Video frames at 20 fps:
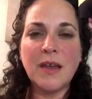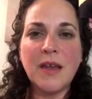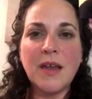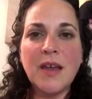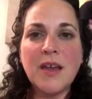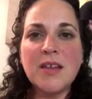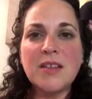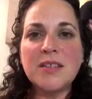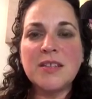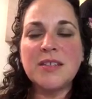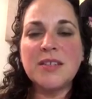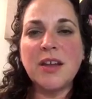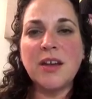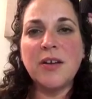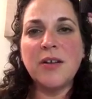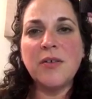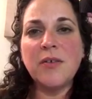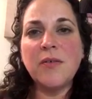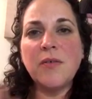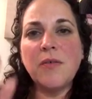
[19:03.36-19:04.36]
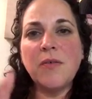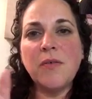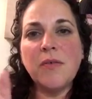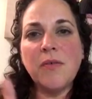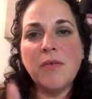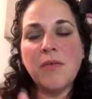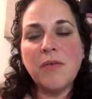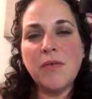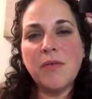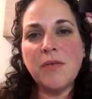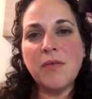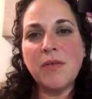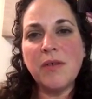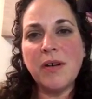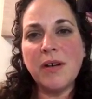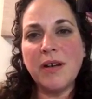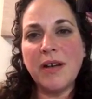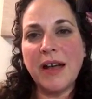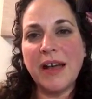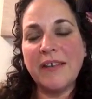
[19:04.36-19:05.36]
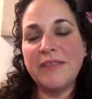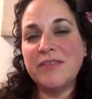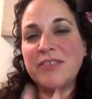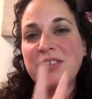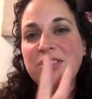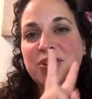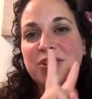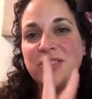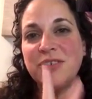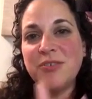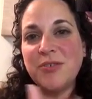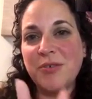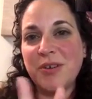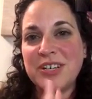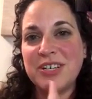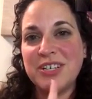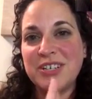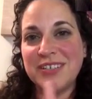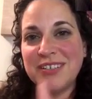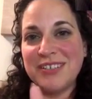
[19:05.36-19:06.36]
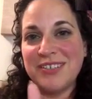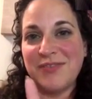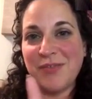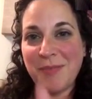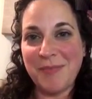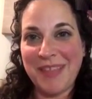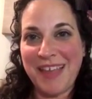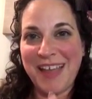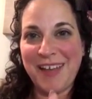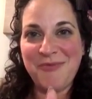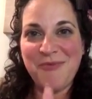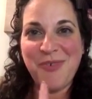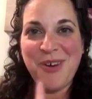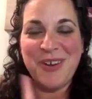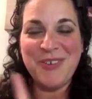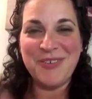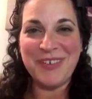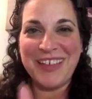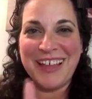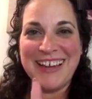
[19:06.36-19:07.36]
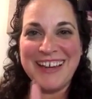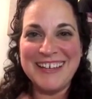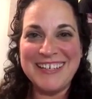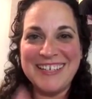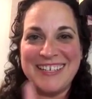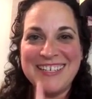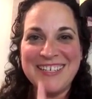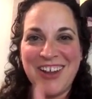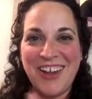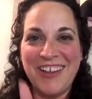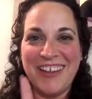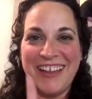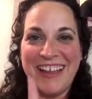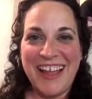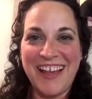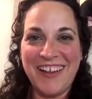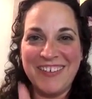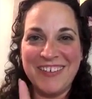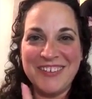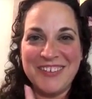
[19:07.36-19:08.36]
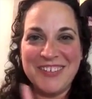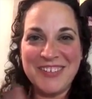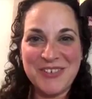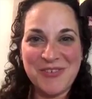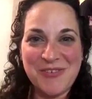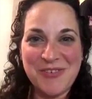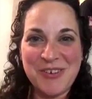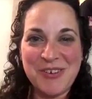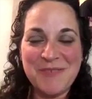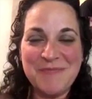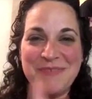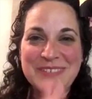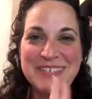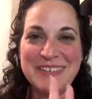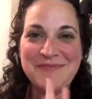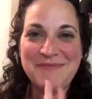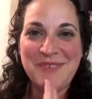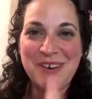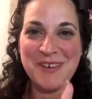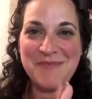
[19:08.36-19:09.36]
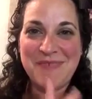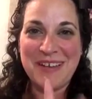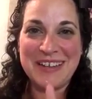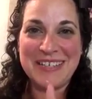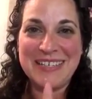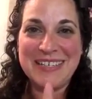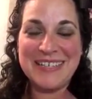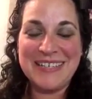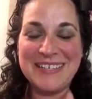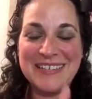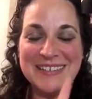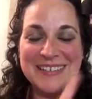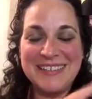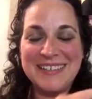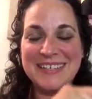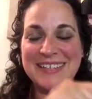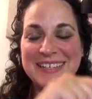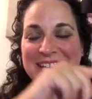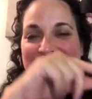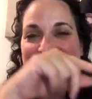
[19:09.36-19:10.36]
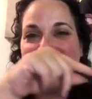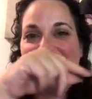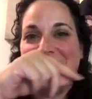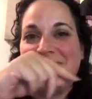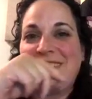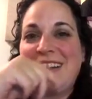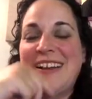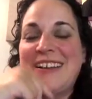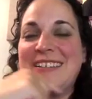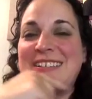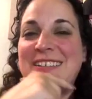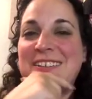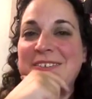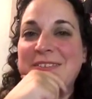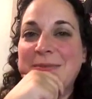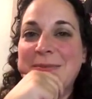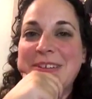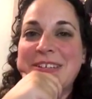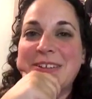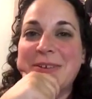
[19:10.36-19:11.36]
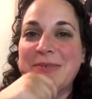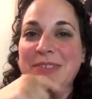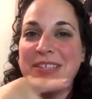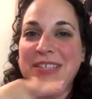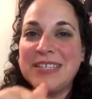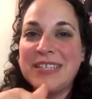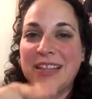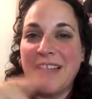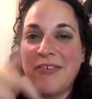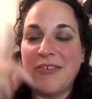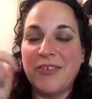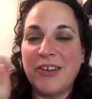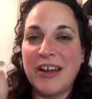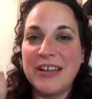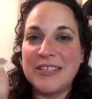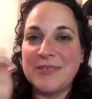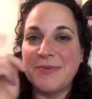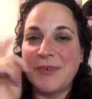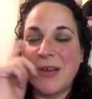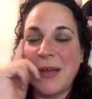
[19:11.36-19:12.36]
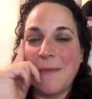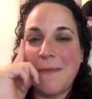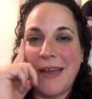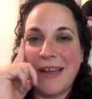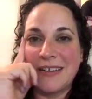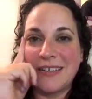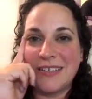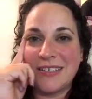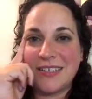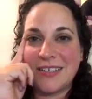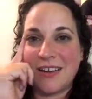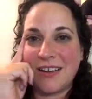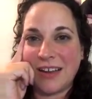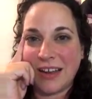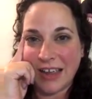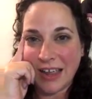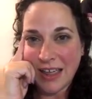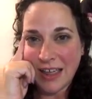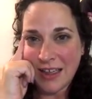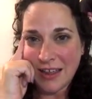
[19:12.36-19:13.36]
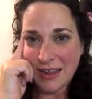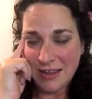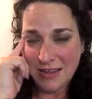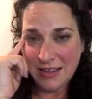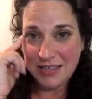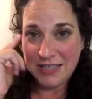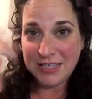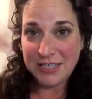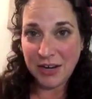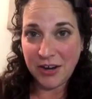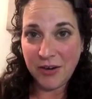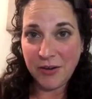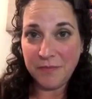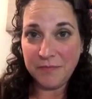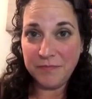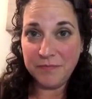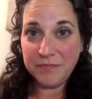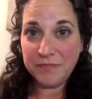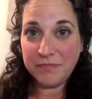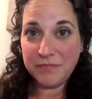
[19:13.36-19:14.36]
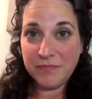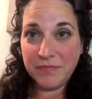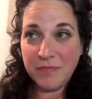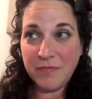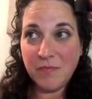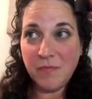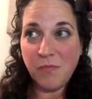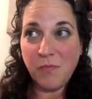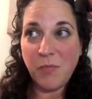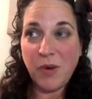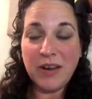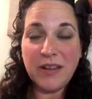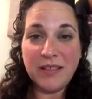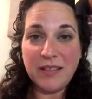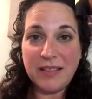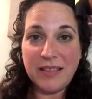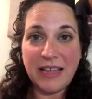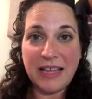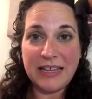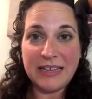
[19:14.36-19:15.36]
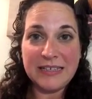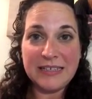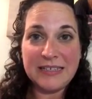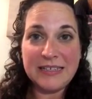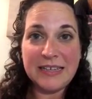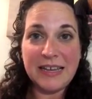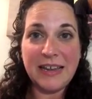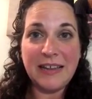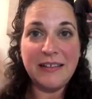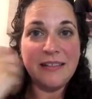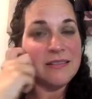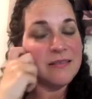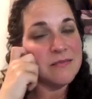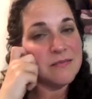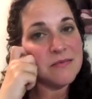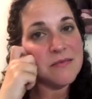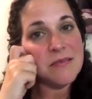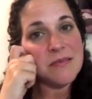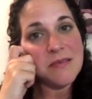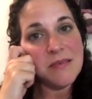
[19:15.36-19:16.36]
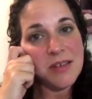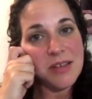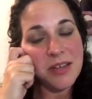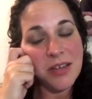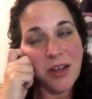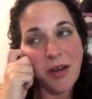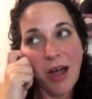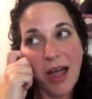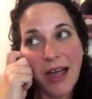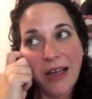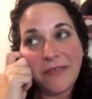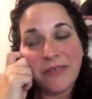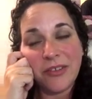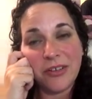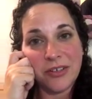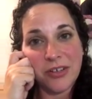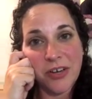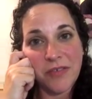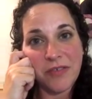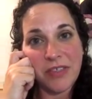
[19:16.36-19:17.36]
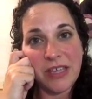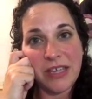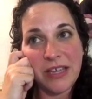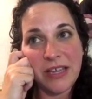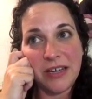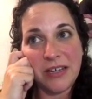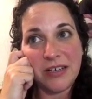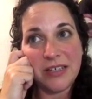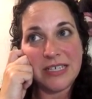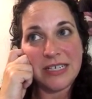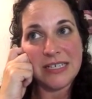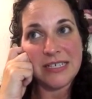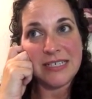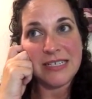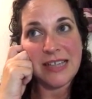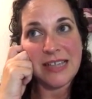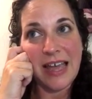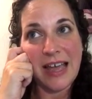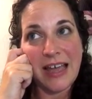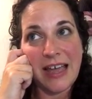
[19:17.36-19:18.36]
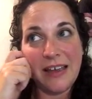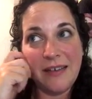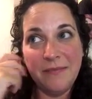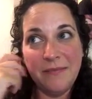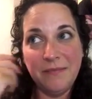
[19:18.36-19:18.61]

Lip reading: So I have two questions from that. One related to stalling out of storms, and one about sea level rise. So let me start with the sea level rise, and we'll come back to stalling. So one of the things, and I've learned over the years, is that